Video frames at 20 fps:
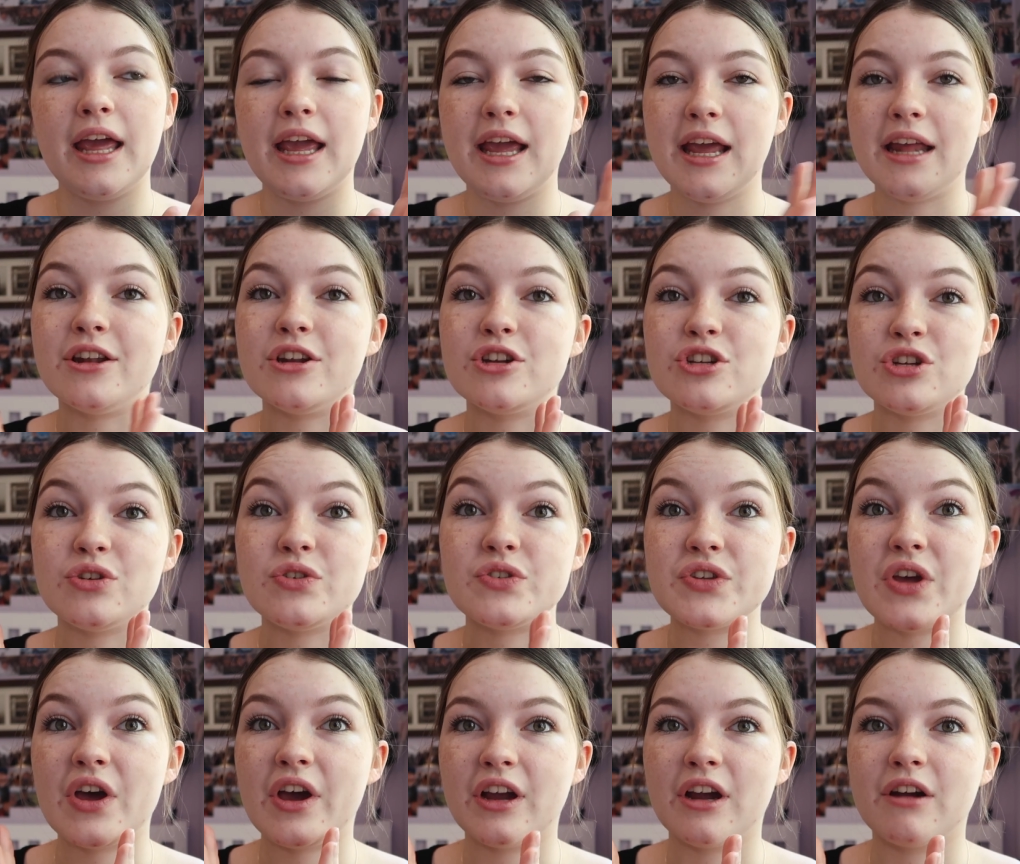into
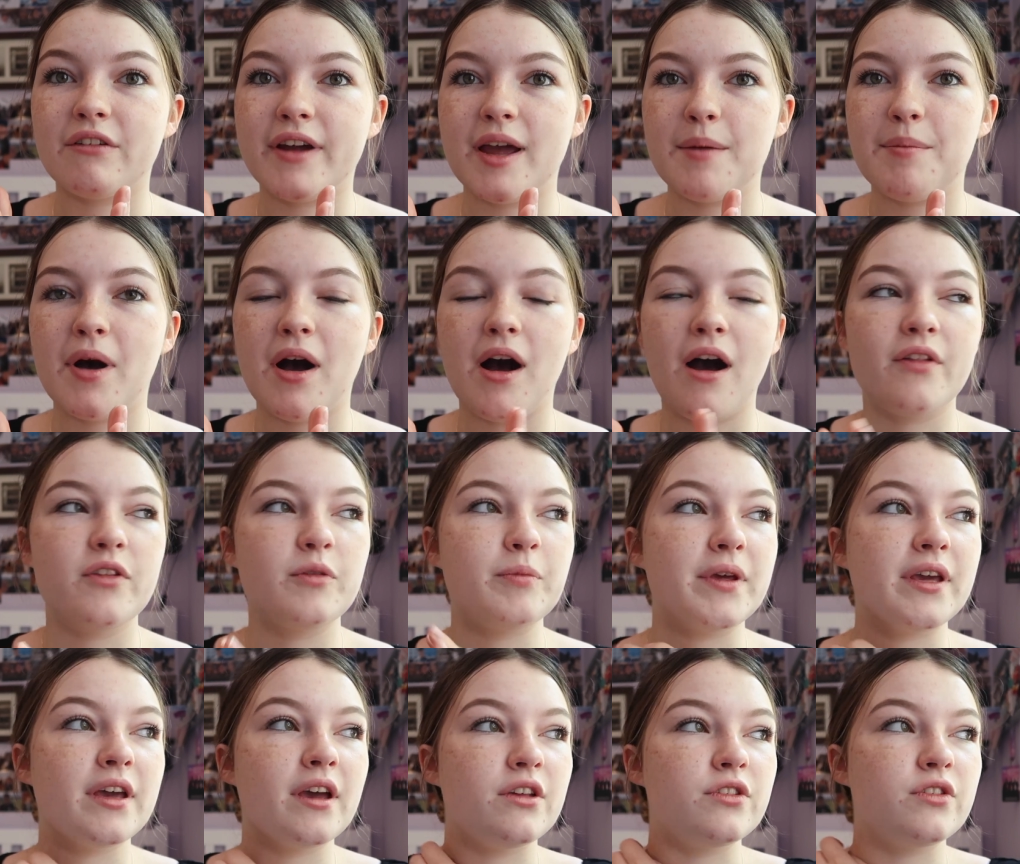certain career paths,
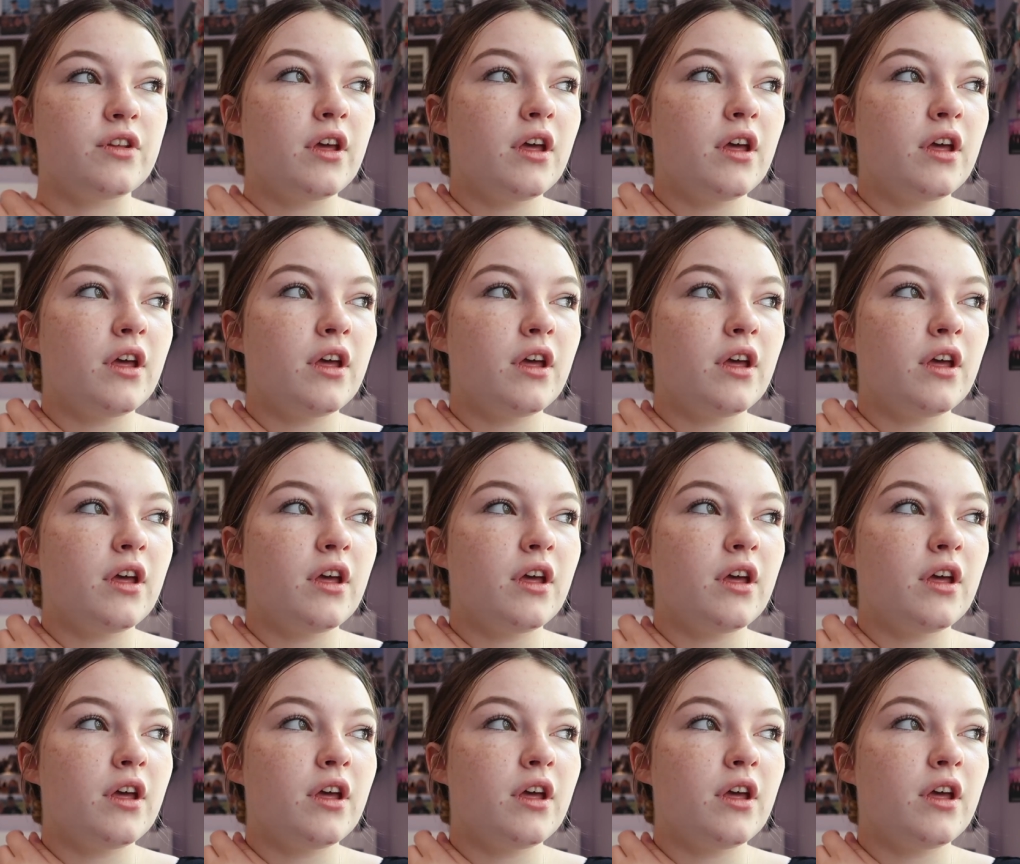because